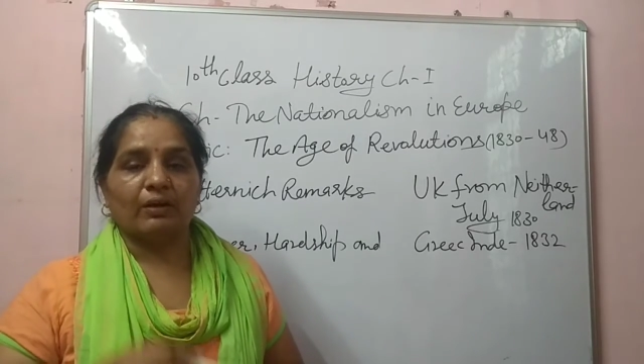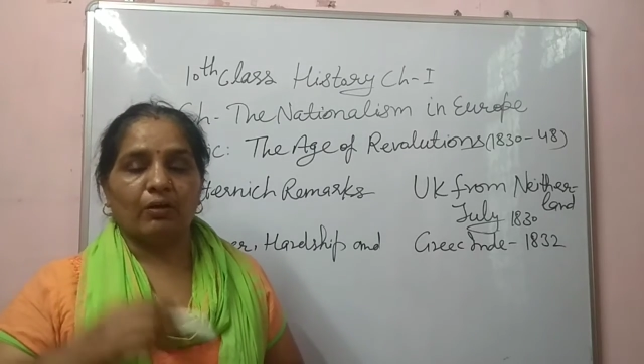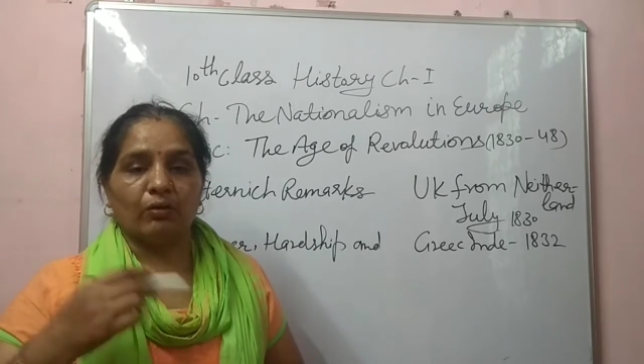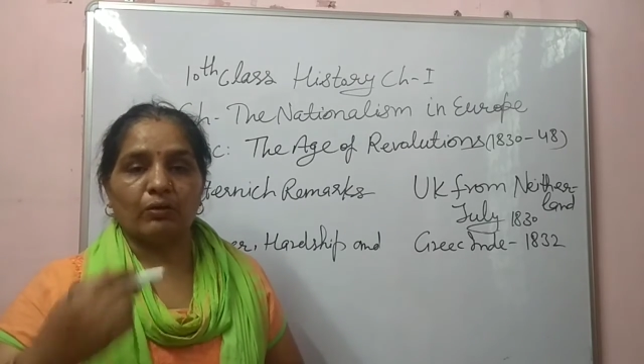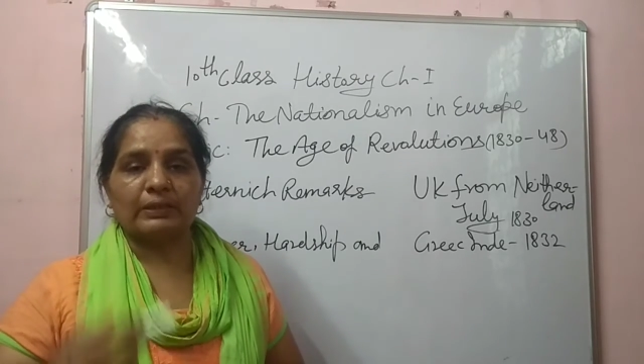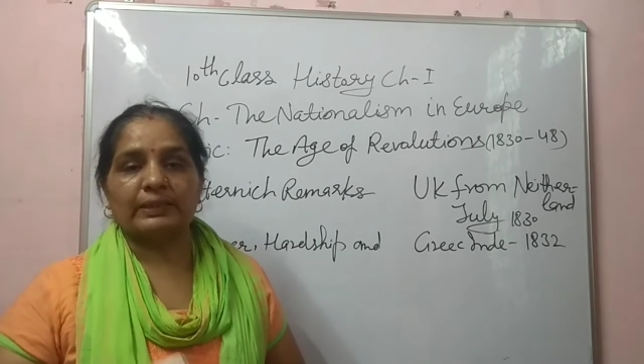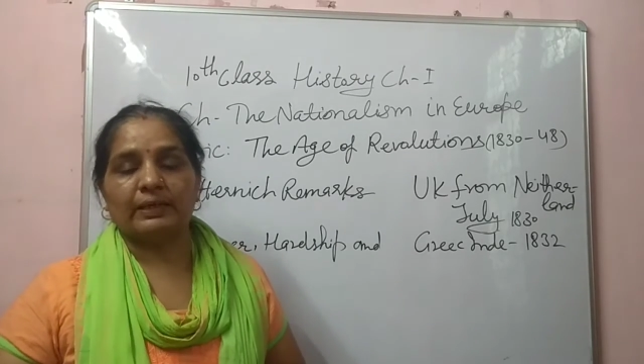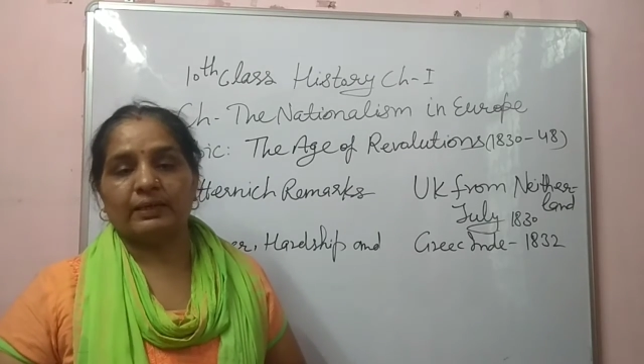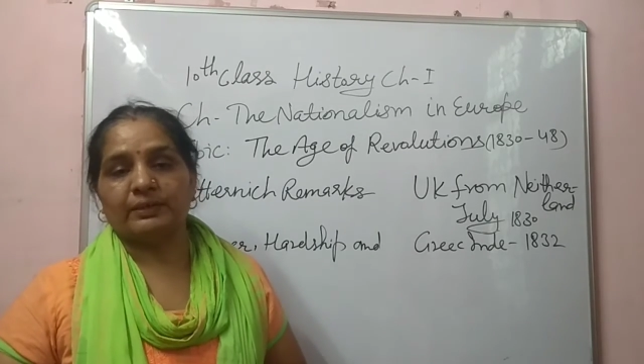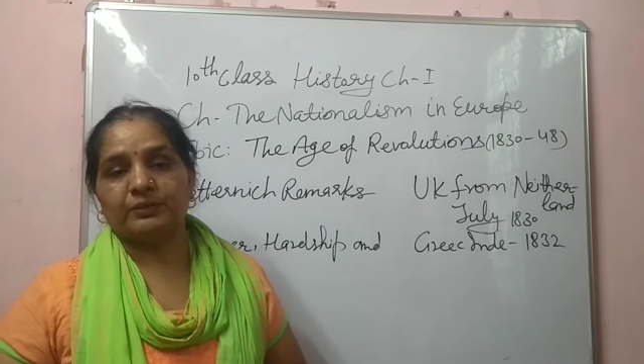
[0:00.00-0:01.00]
all
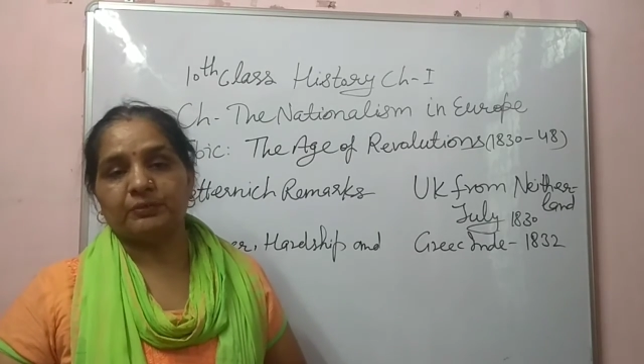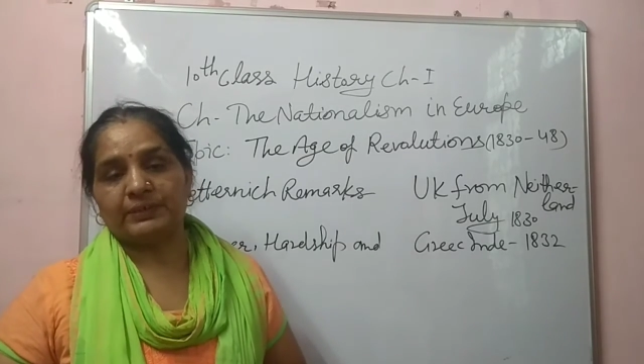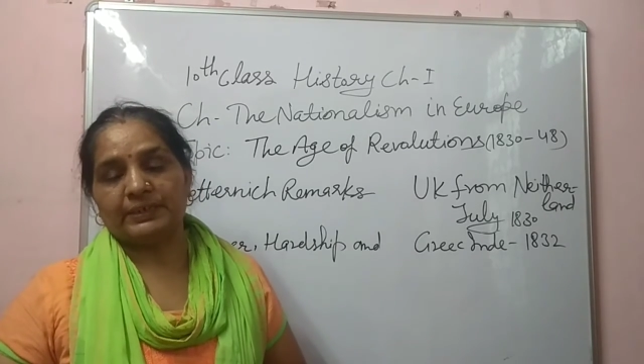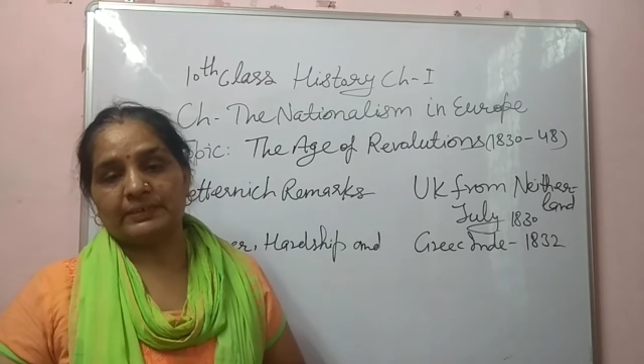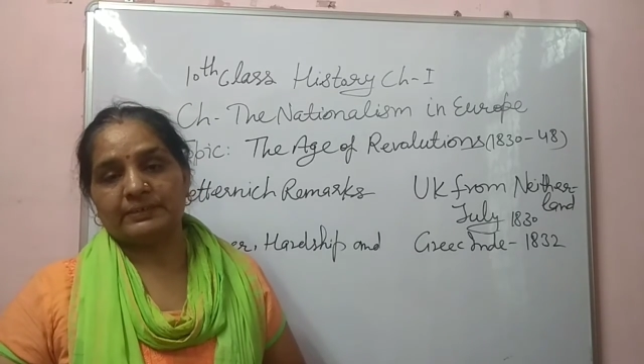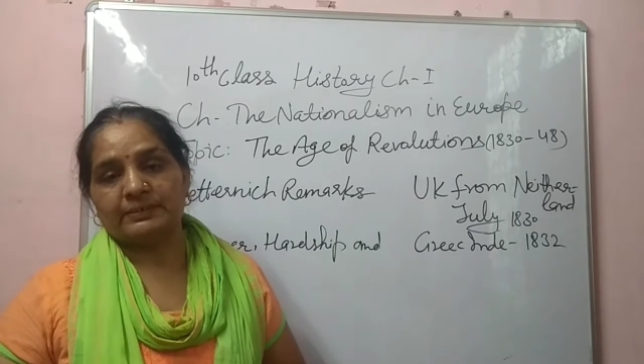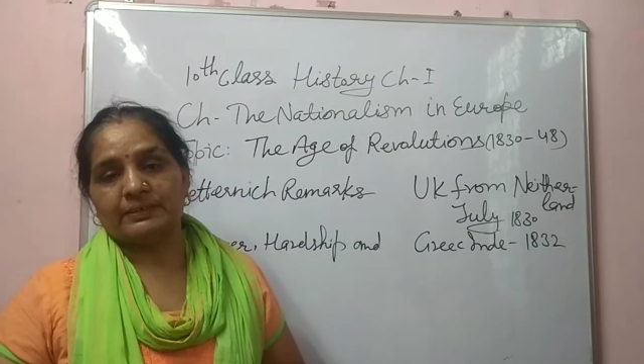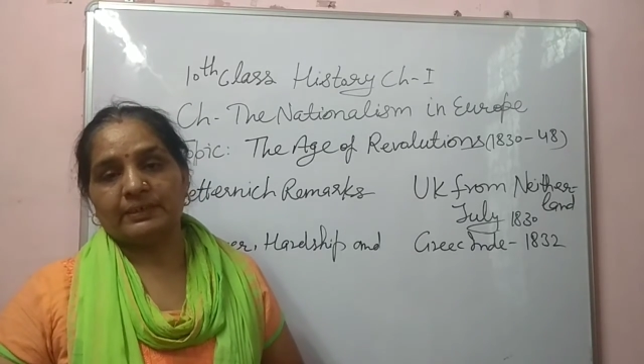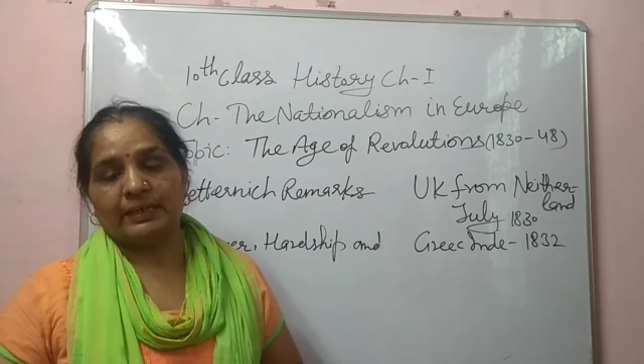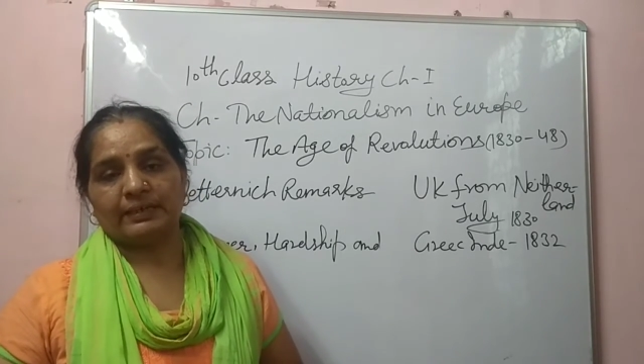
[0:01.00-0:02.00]
the duties
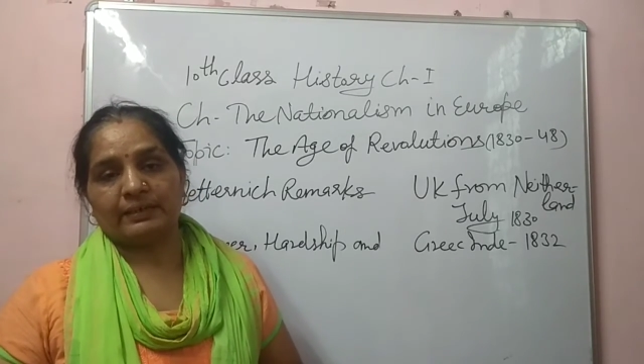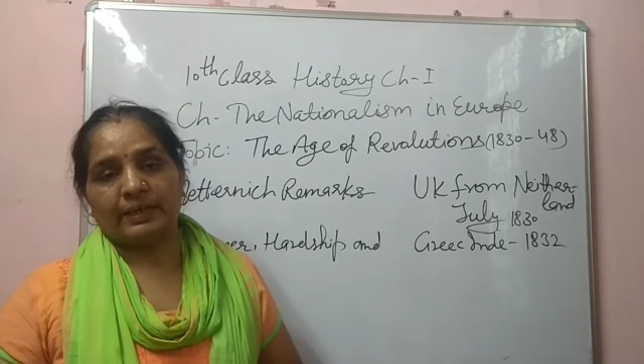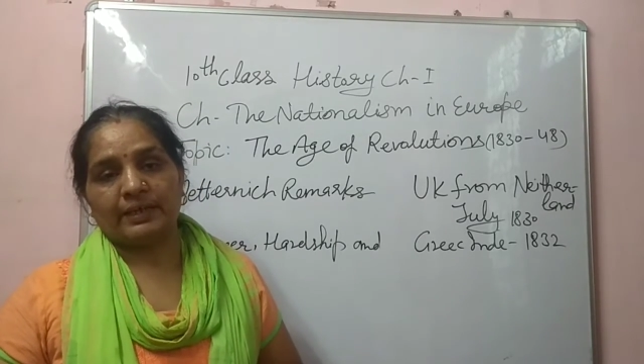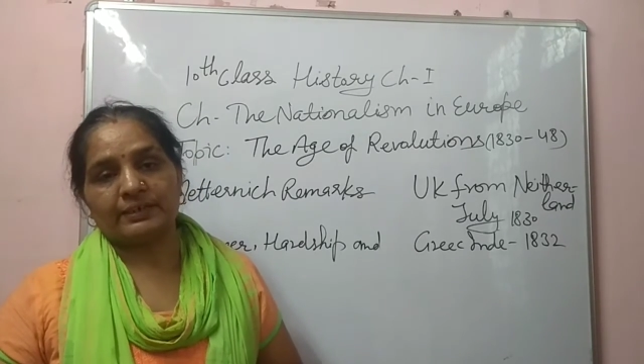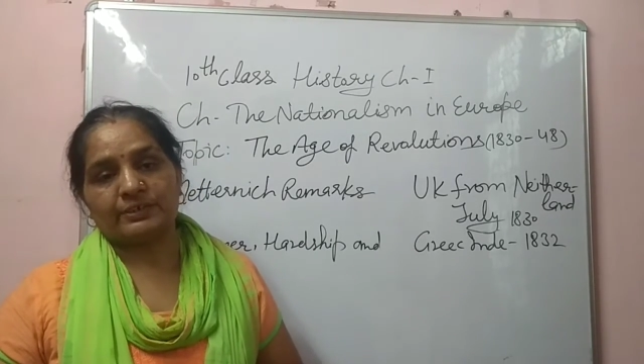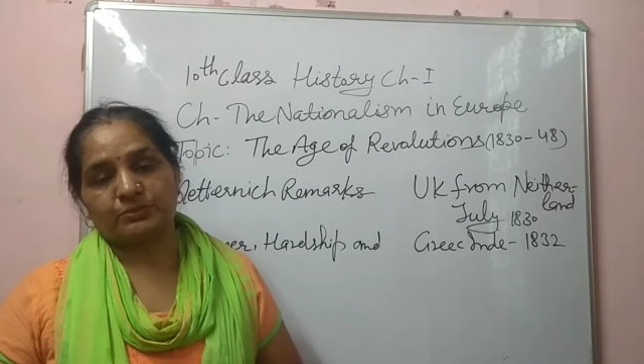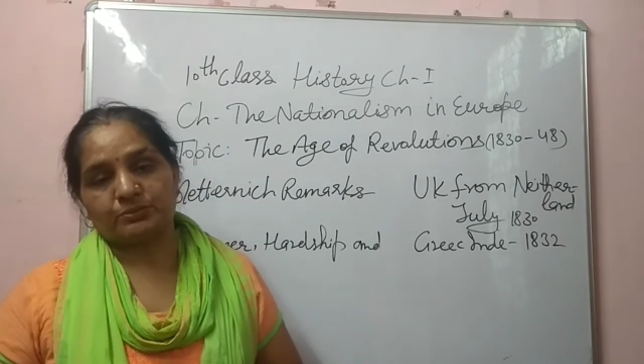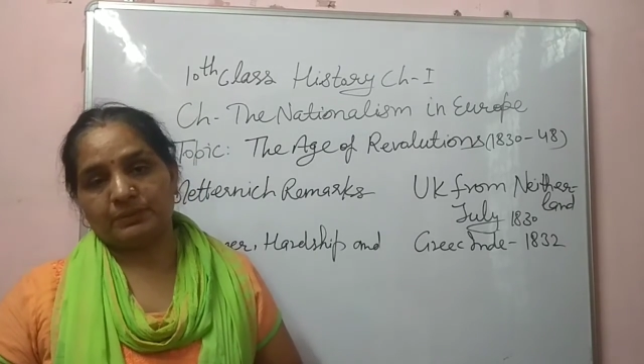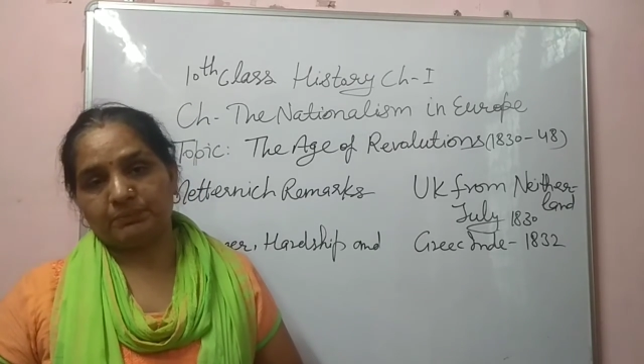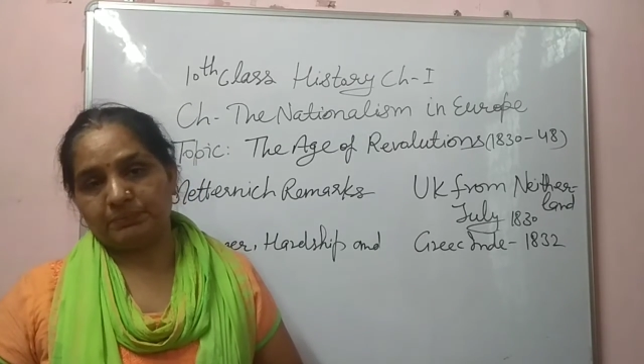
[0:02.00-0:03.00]
and rights
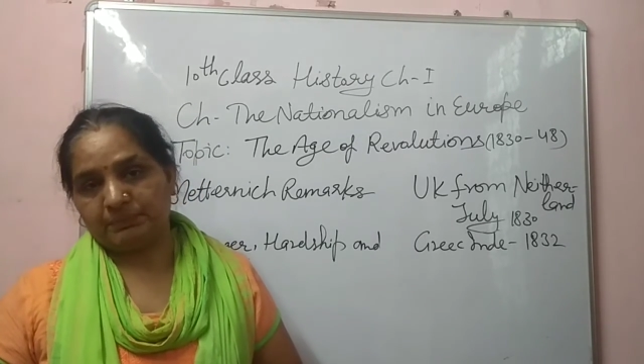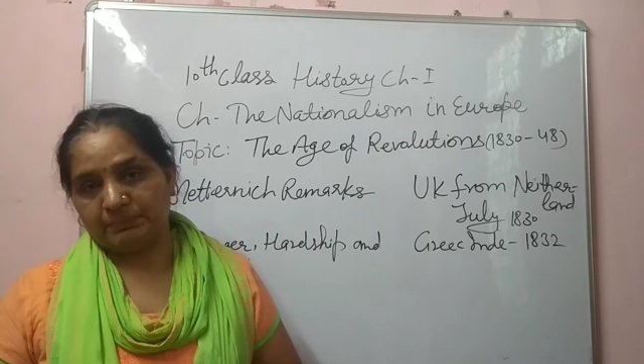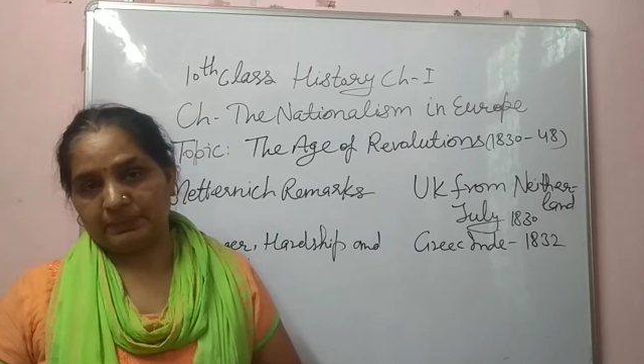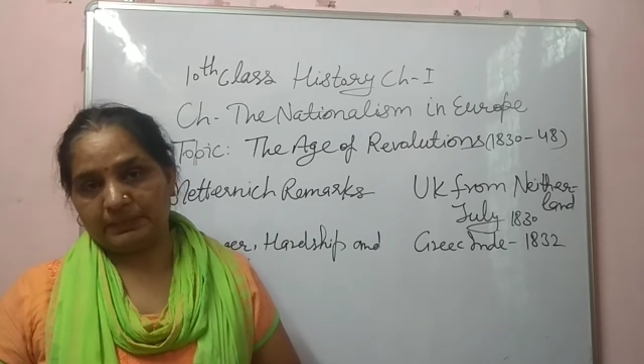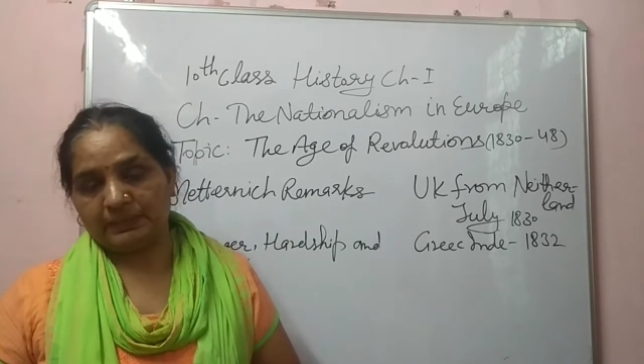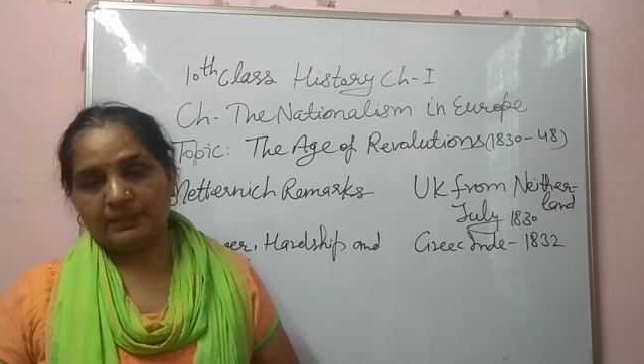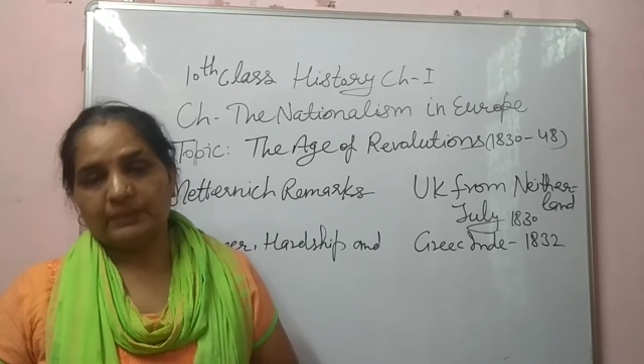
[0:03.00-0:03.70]
to the people.